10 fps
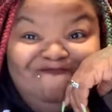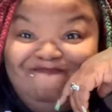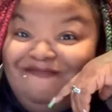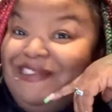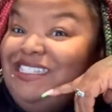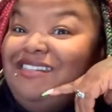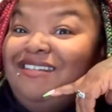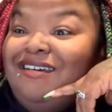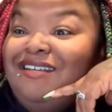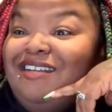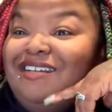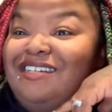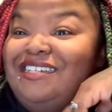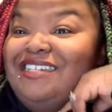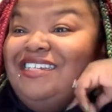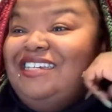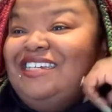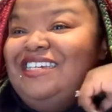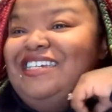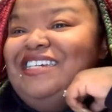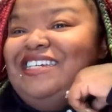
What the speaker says: Food of the gods right there, baby.